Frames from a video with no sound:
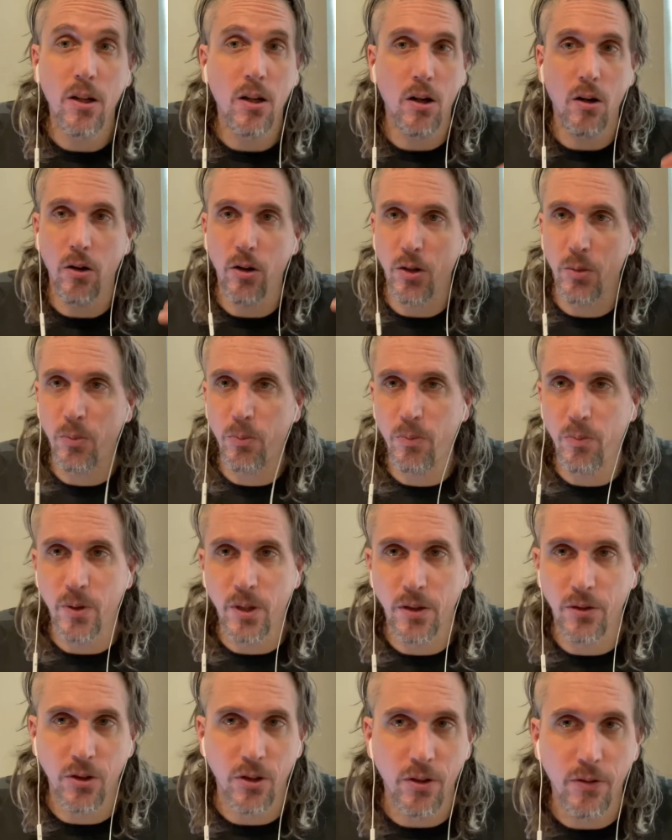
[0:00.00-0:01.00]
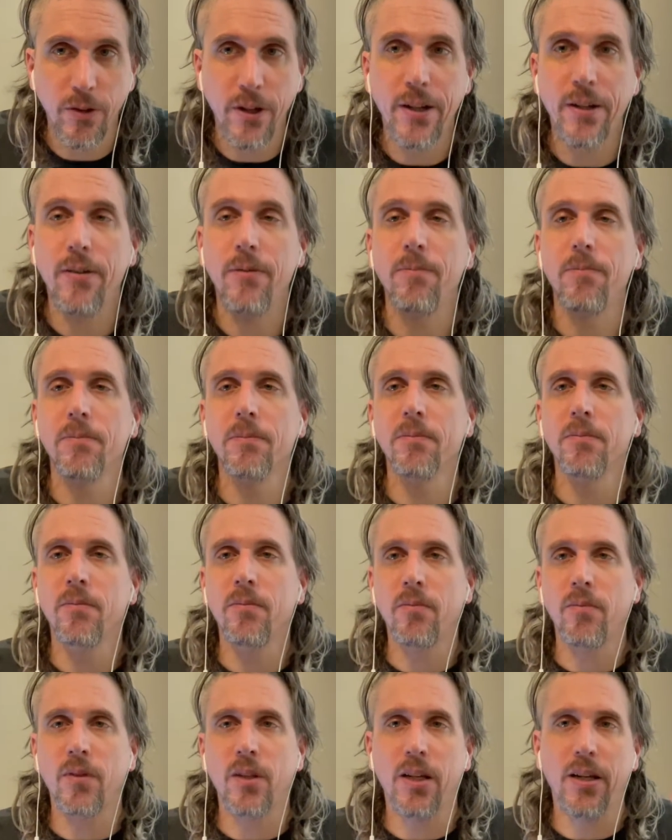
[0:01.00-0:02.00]
always gets a good fight.
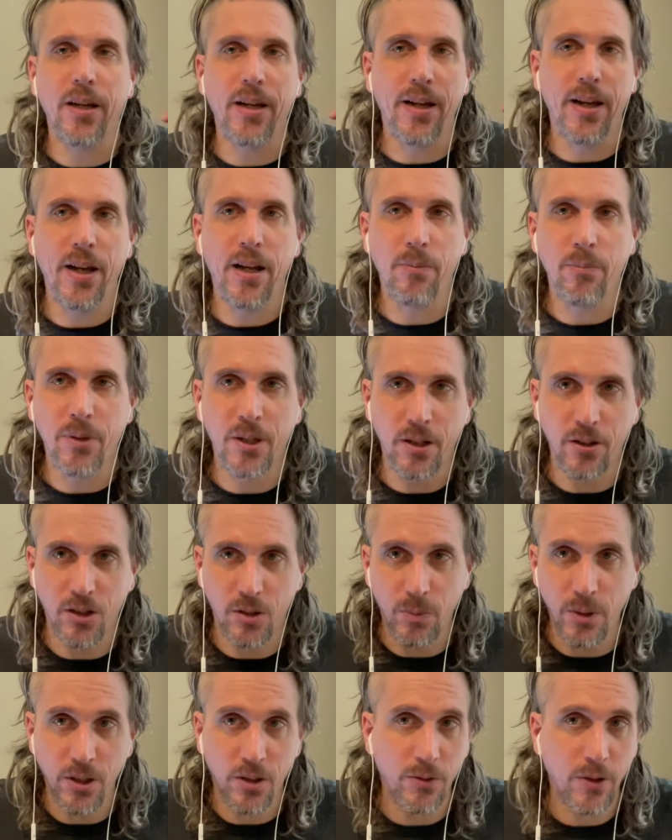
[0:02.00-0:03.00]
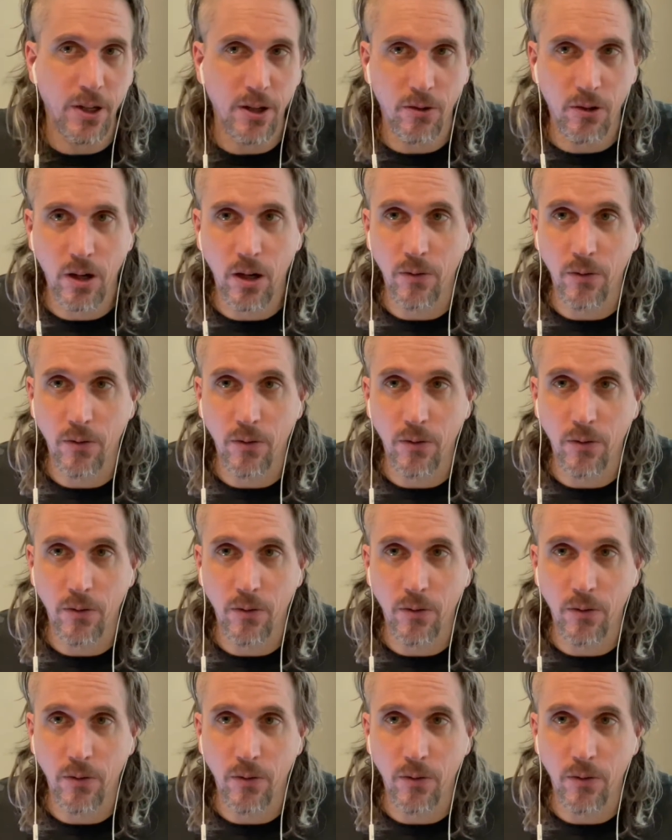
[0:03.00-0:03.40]
And because Spence fought